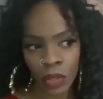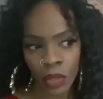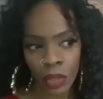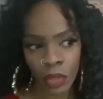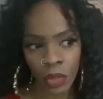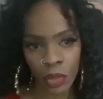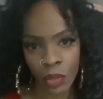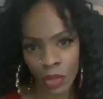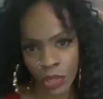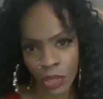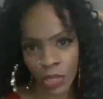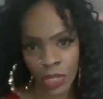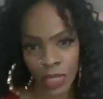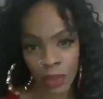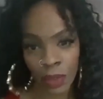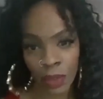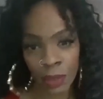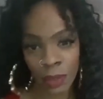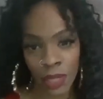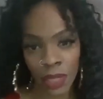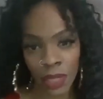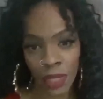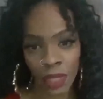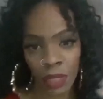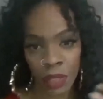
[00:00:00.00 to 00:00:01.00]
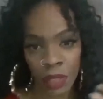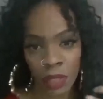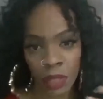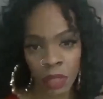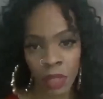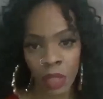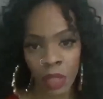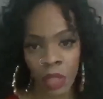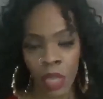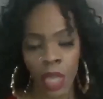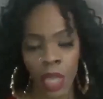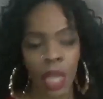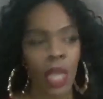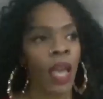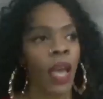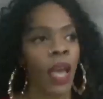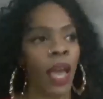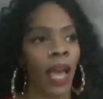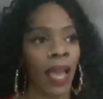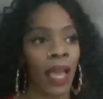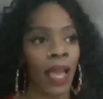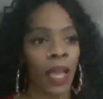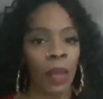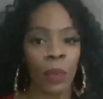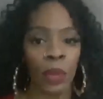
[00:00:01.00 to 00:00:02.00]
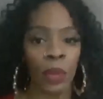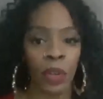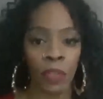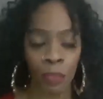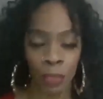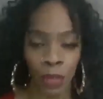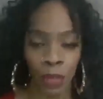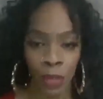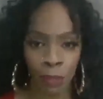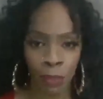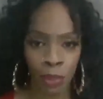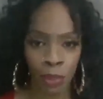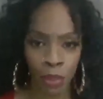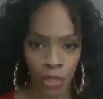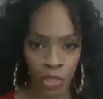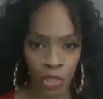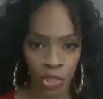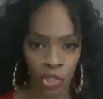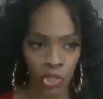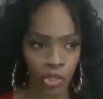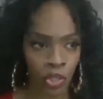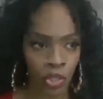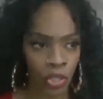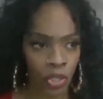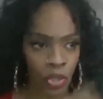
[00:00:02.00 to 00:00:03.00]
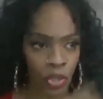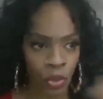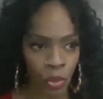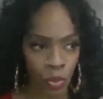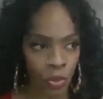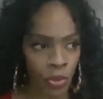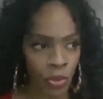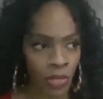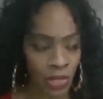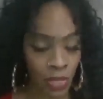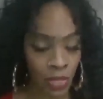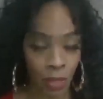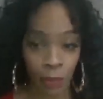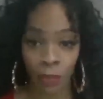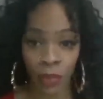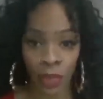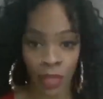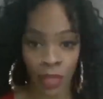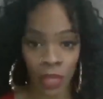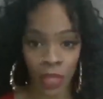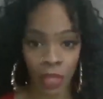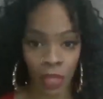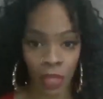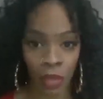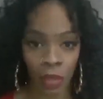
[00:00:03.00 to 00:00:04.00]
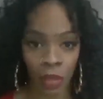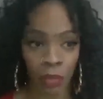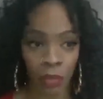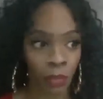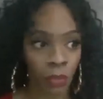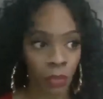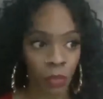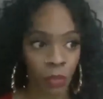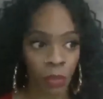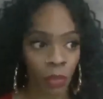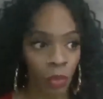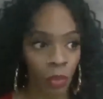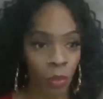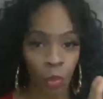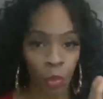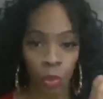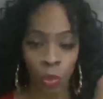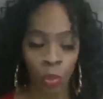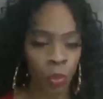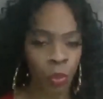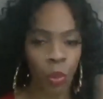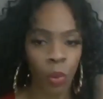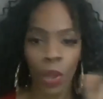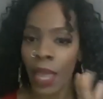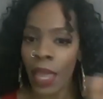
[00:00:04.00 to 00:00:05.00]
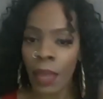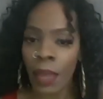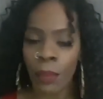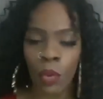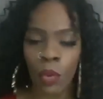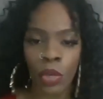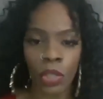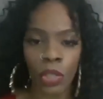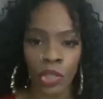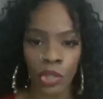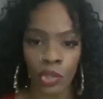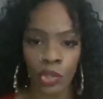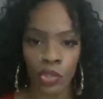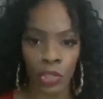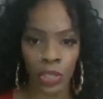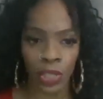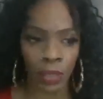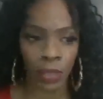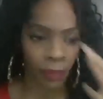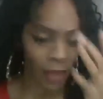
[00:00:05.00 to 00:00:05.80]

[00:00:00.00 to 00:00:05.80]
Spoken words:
You understand what I'm saying? I would have been pushed to do something way more extreme.